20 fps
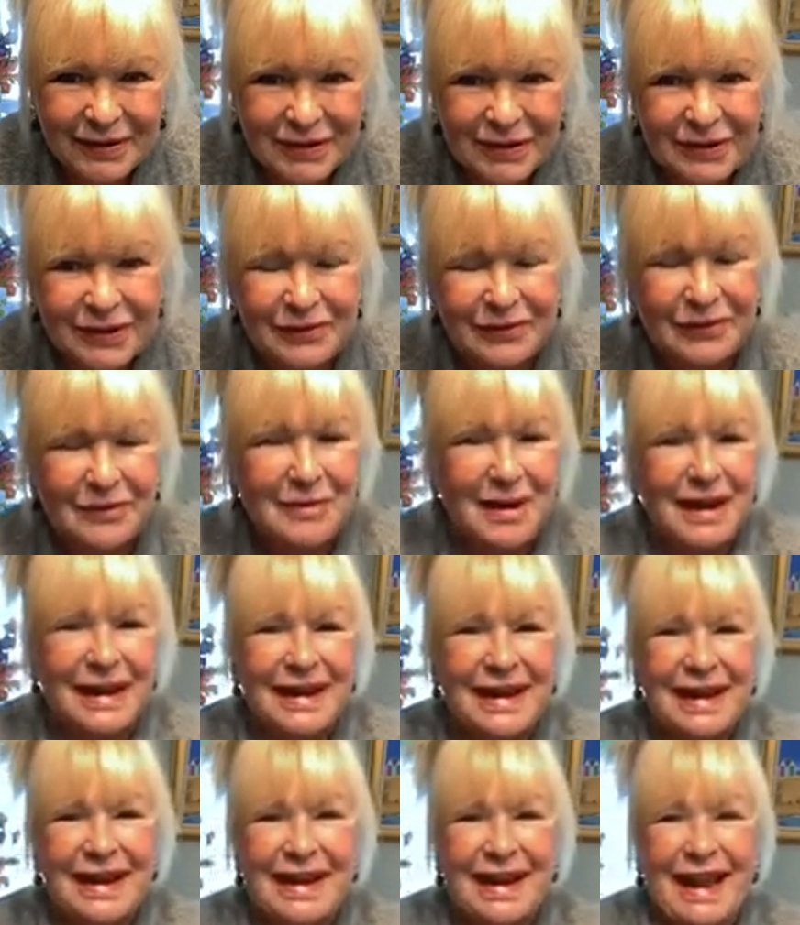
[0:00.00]
how are you from
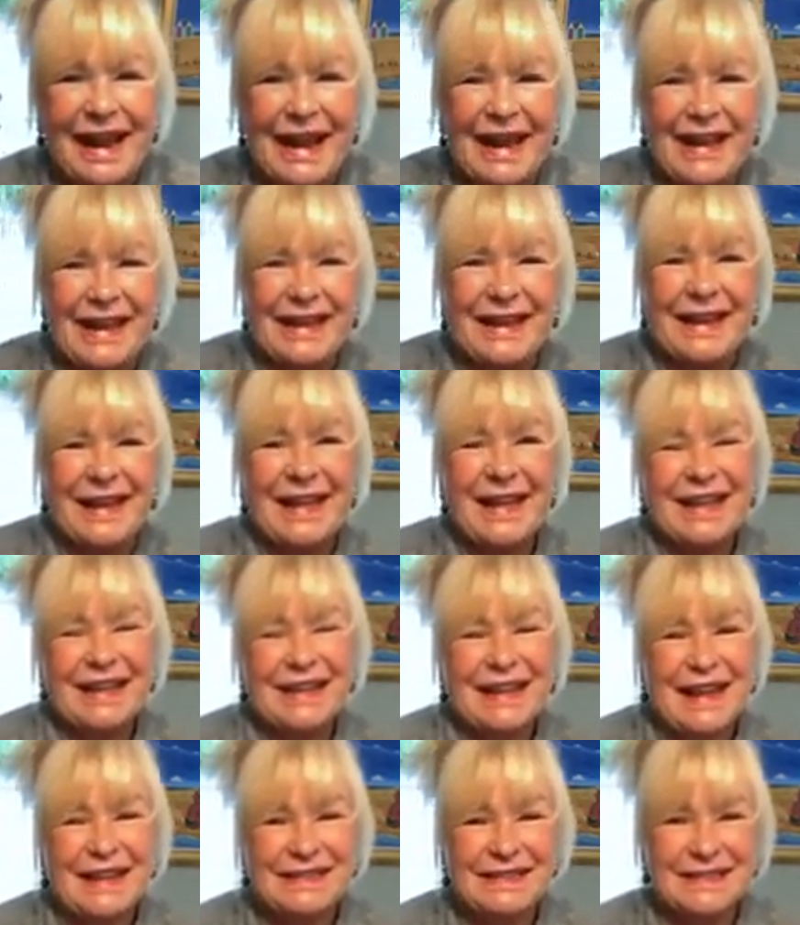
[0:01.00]
Elliott Lake?
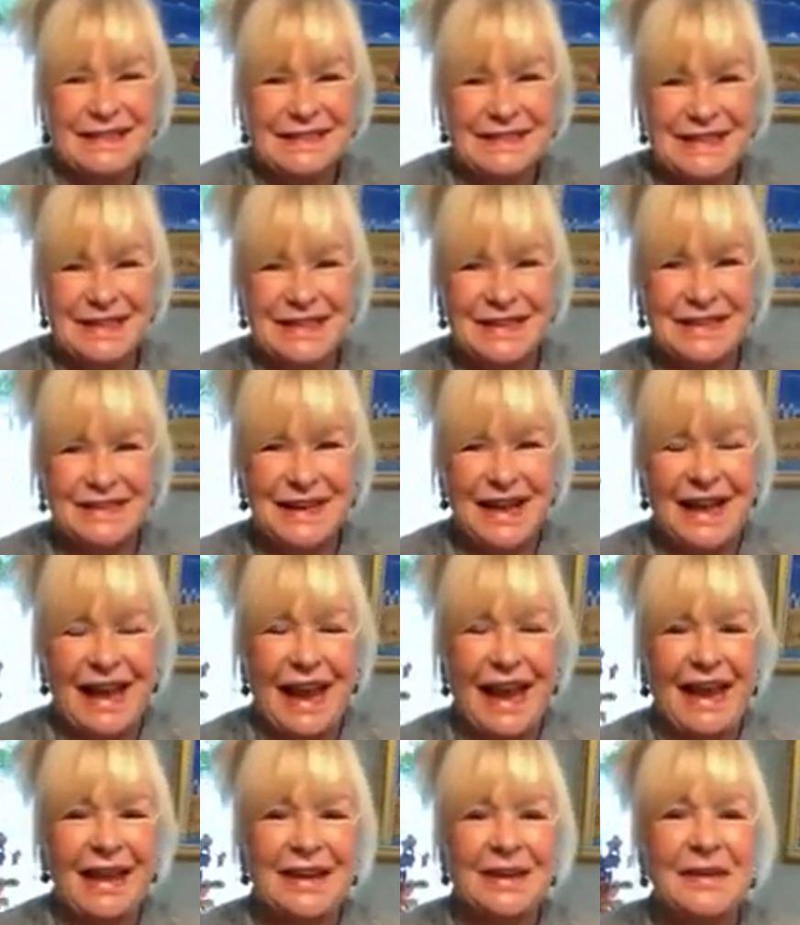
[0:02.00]
Nice to see you,
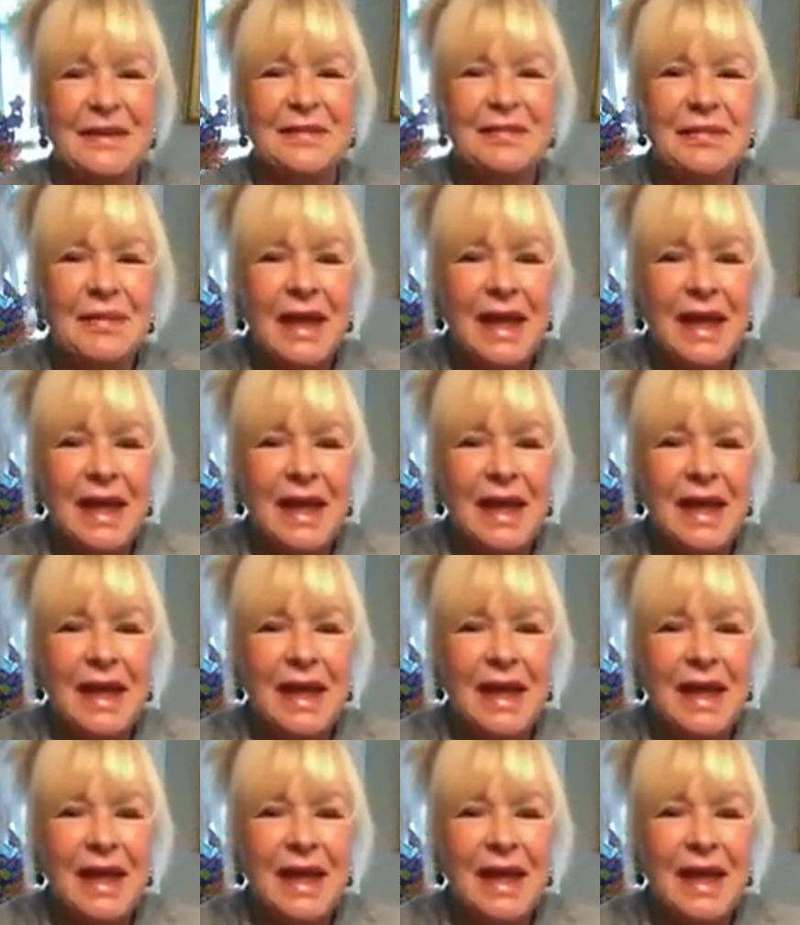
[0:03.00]
Diane.